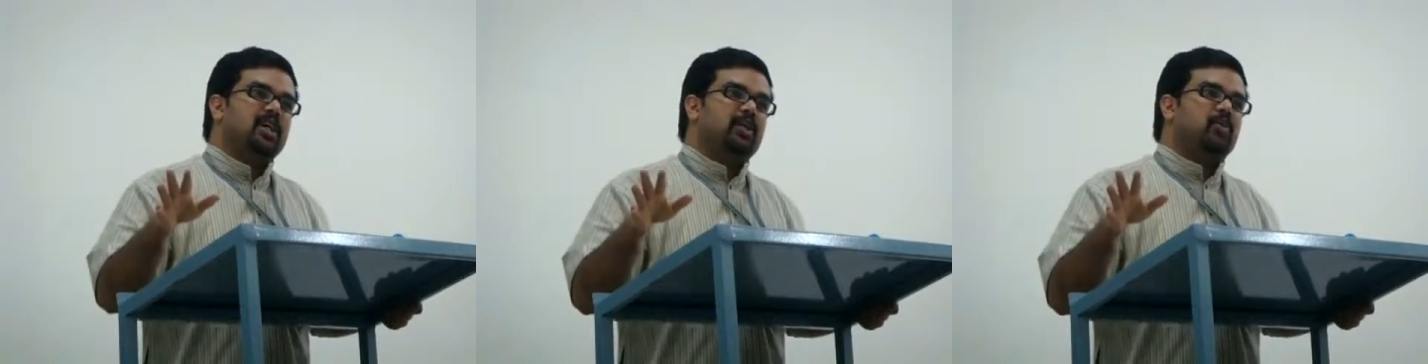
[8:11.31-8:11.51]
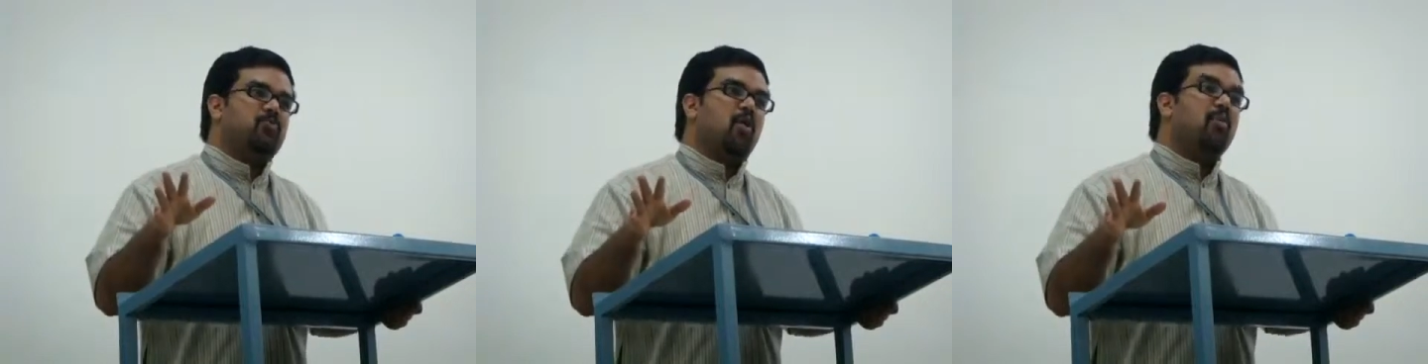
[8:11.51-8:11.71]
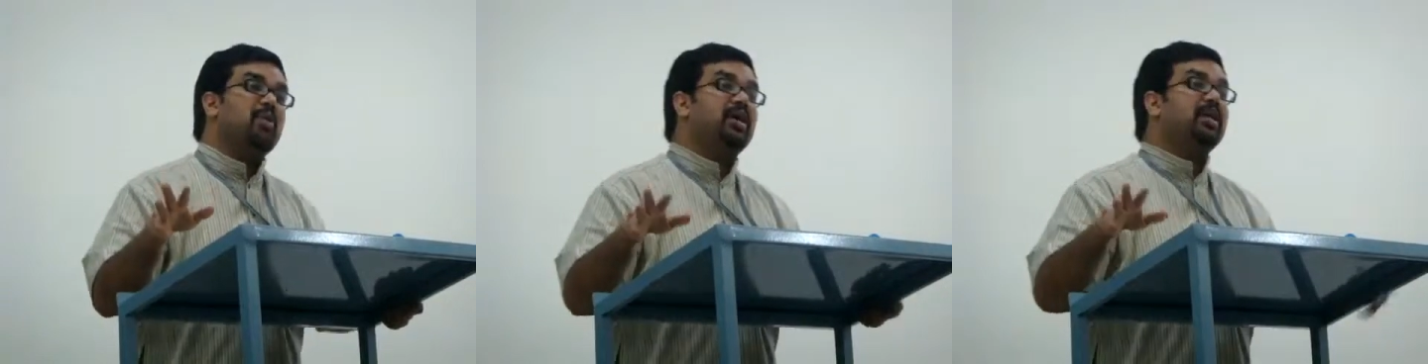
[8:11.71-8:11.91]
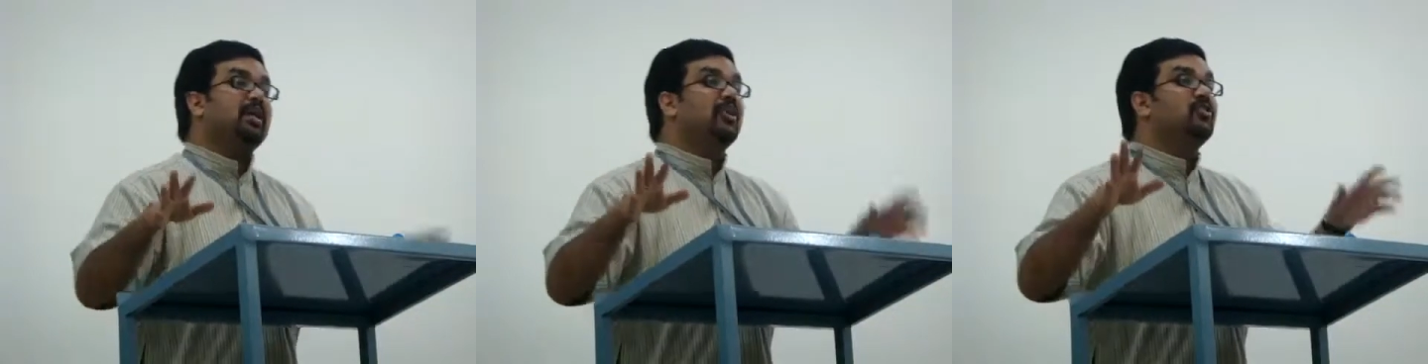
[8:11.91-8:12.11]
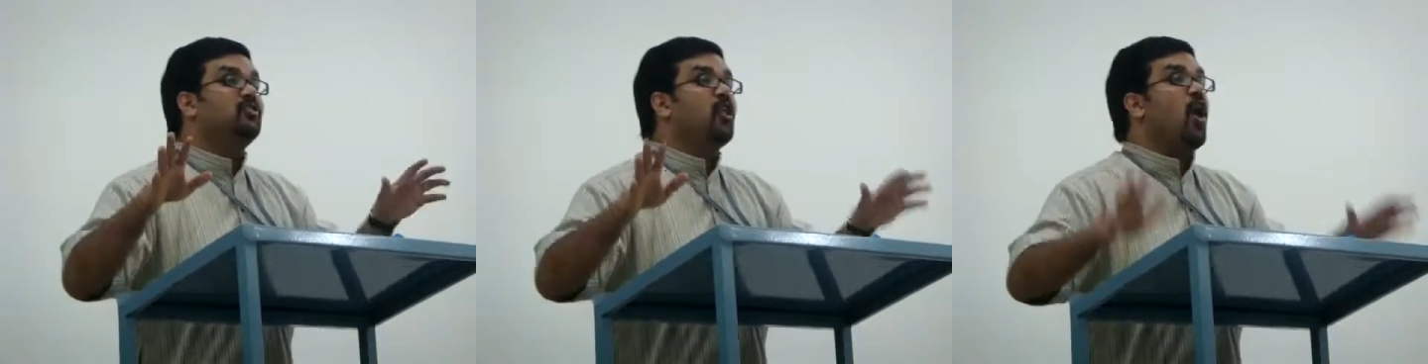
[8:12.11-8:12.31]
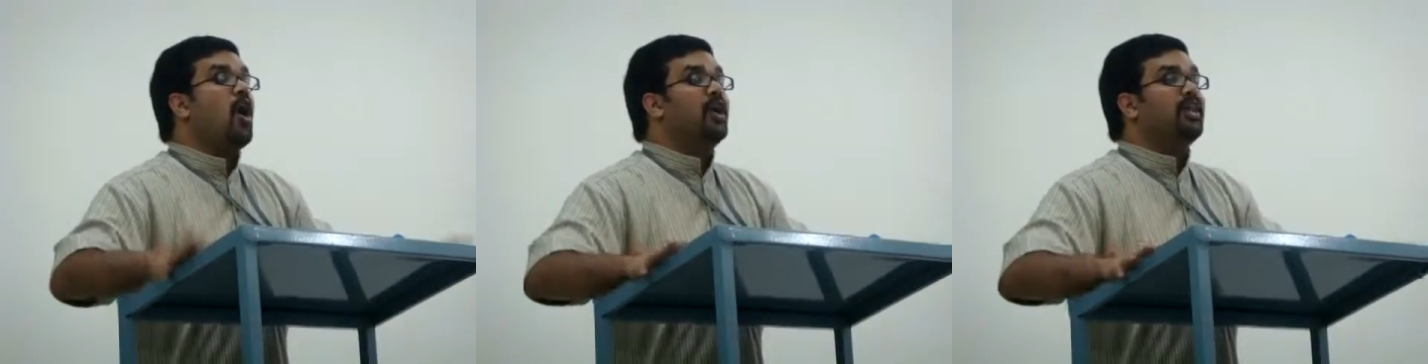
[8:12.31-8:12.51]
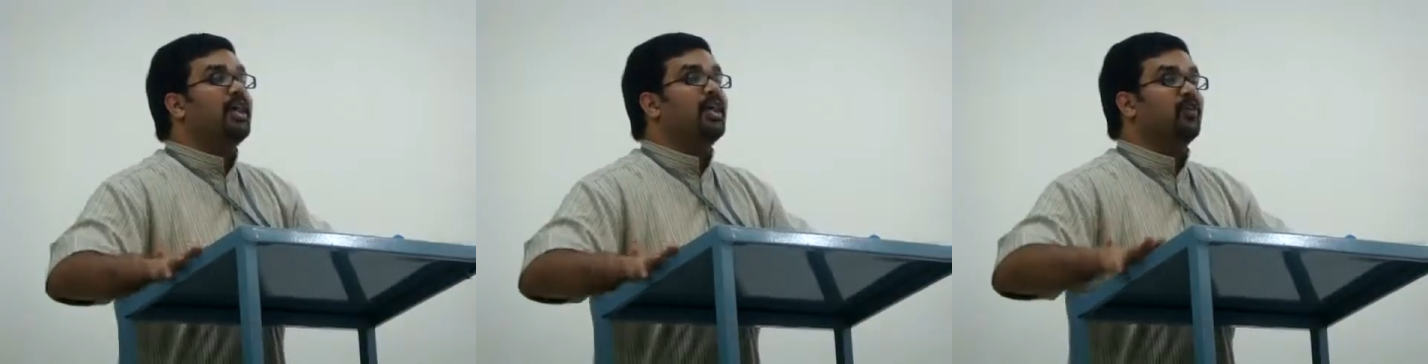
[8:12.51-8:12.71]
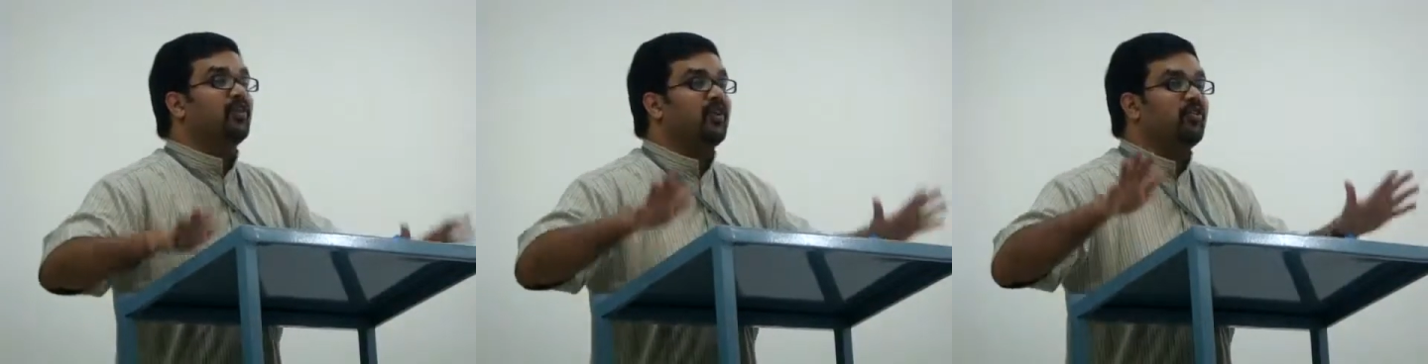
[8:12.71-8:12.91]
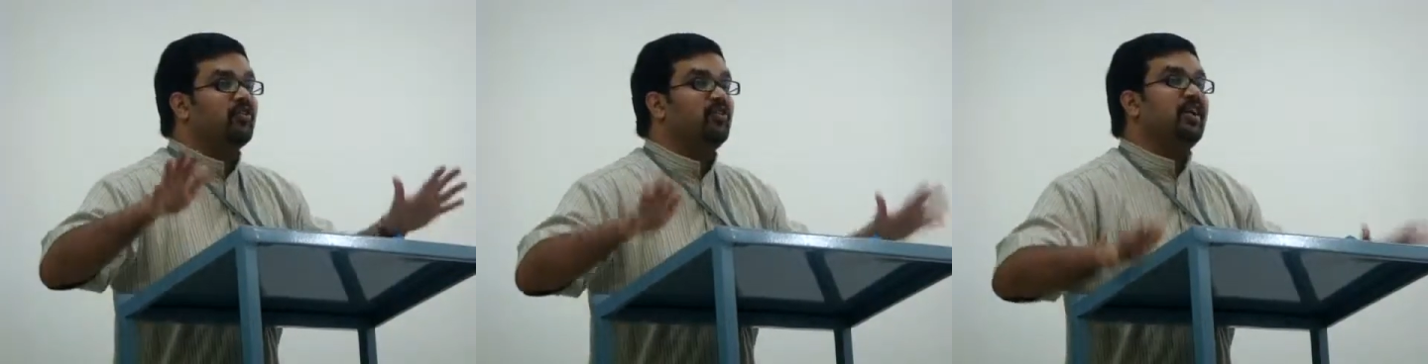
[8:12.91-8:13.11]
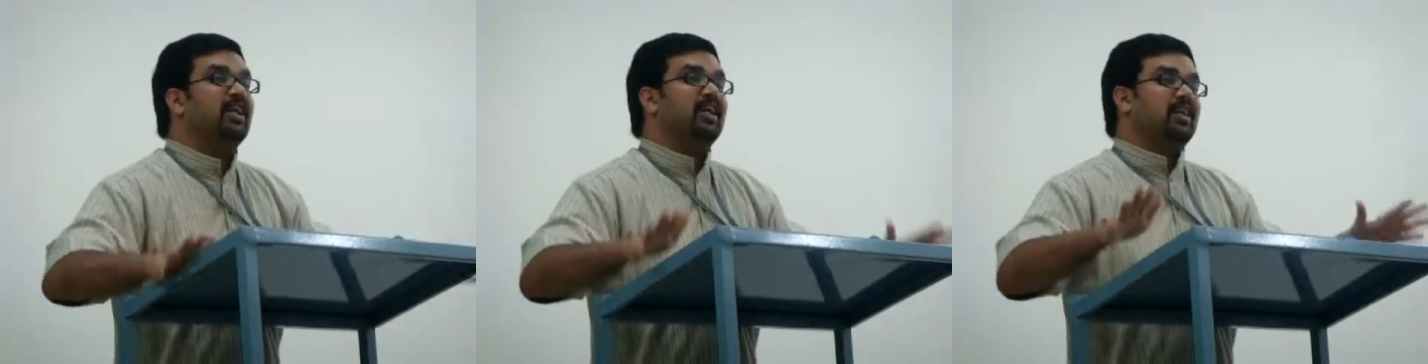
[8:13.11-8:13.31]
The moment it is not there, you will
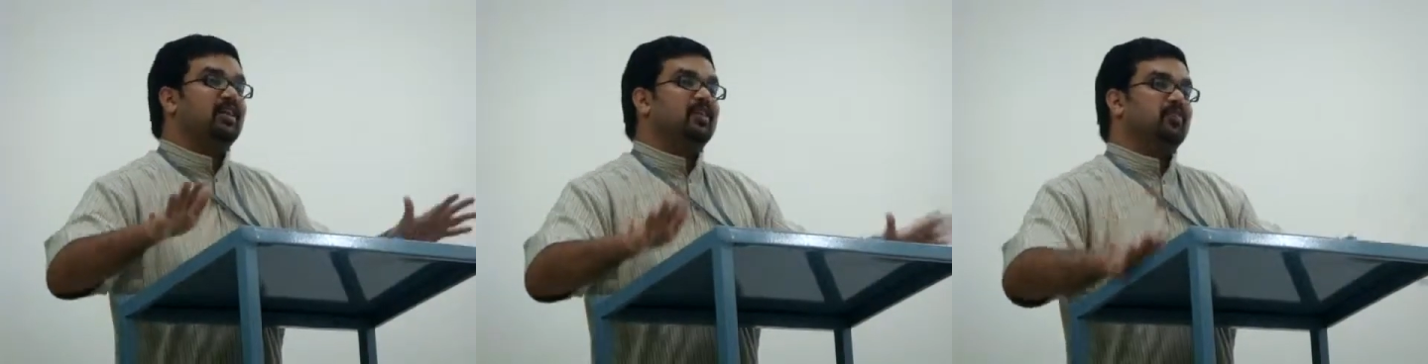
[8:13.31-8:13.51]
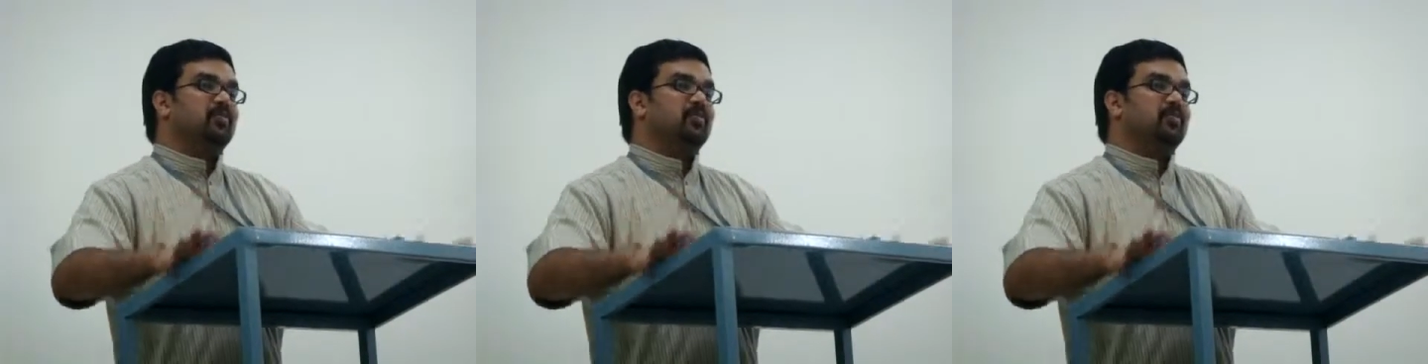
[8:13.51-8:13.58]
feel.